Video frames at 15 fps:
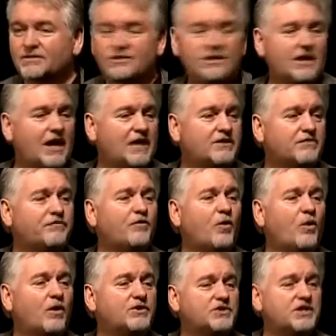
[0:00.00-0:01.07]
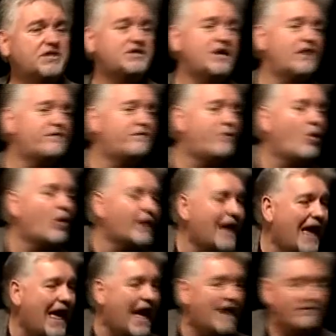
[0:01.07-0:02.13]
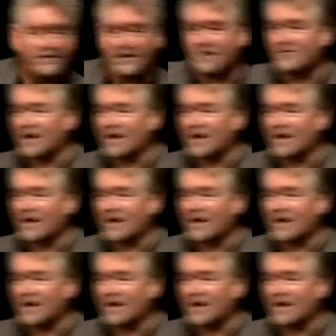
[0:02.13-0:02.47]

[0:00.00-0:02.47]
She got to 4. She said 4.5.